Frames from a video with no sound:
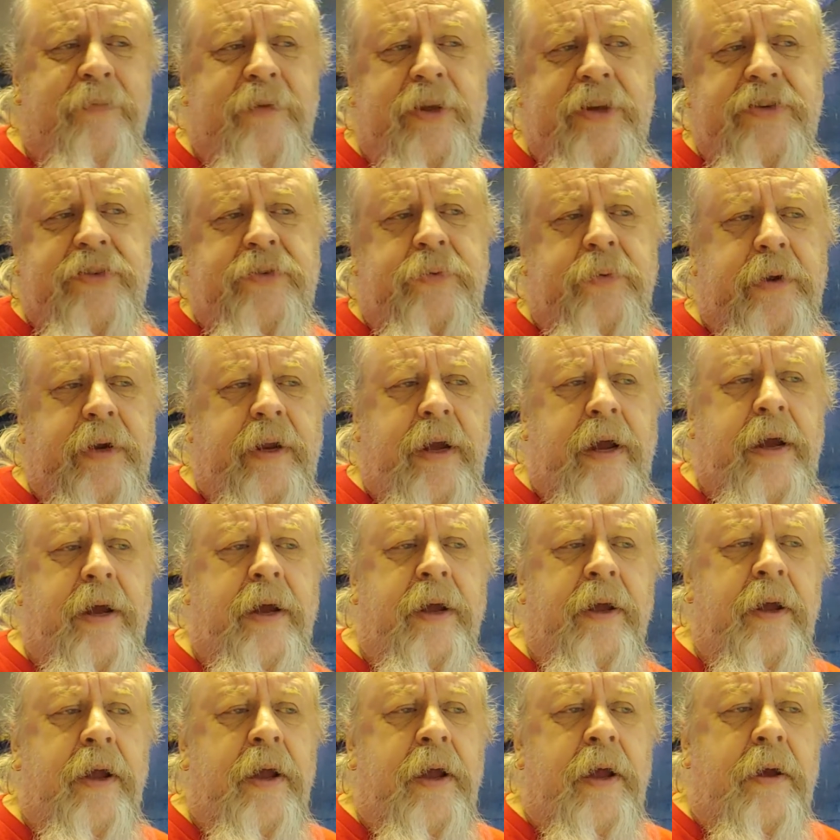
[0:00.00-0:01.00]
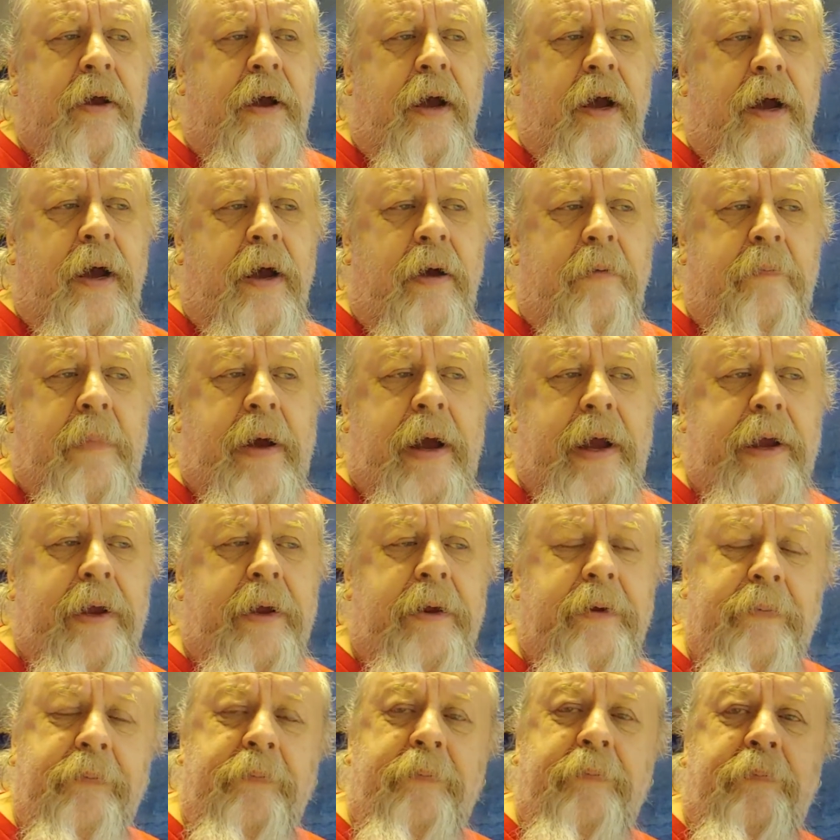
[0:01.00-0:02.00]
This one,
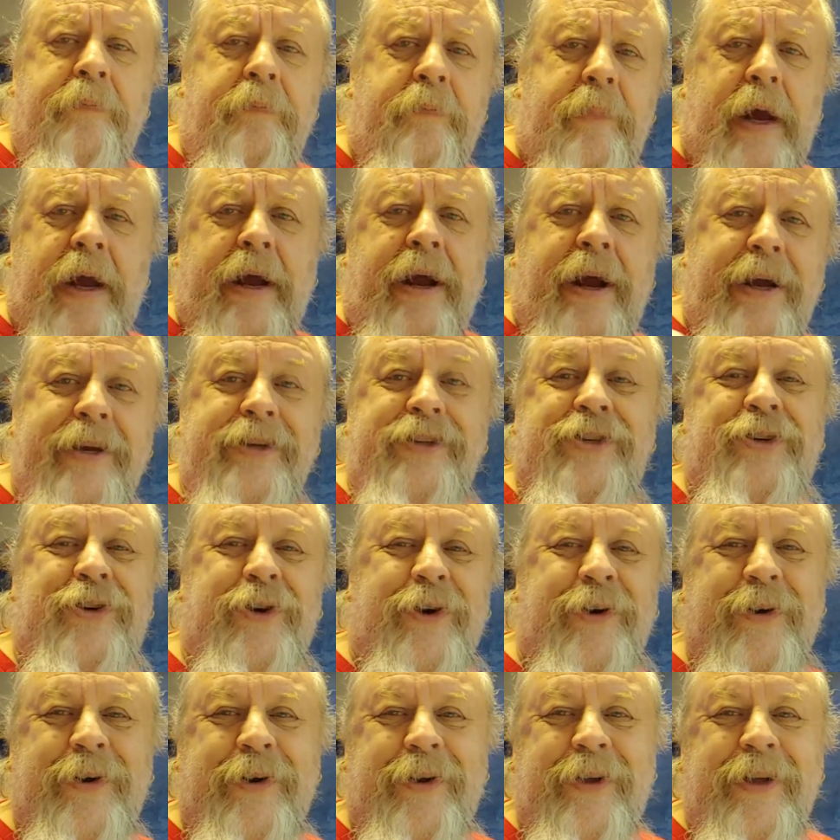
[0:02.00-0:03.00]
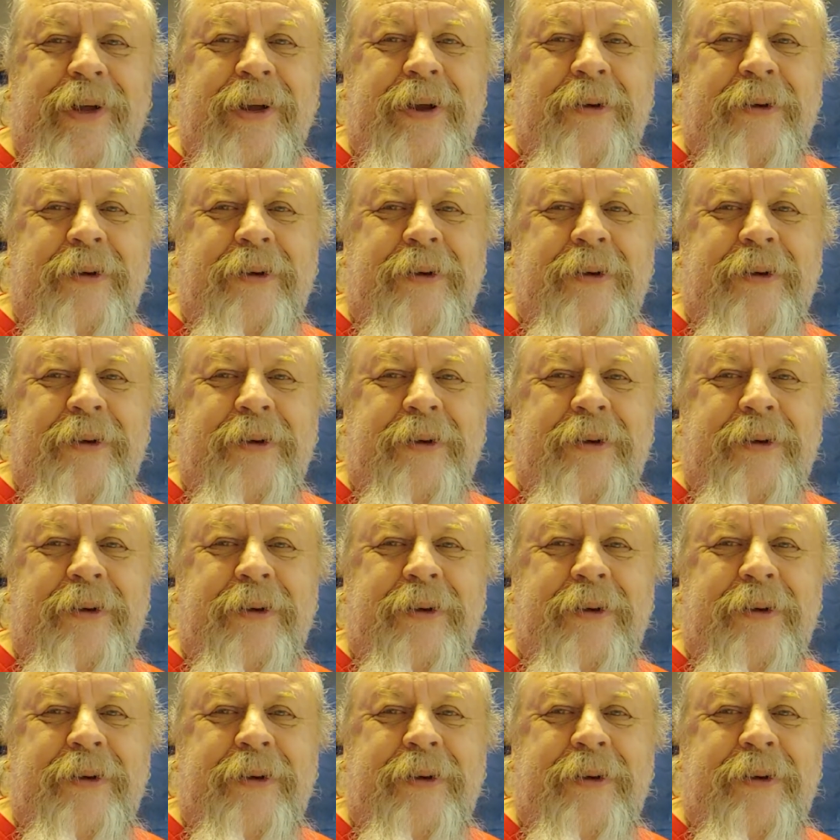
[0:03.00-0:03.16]
my high school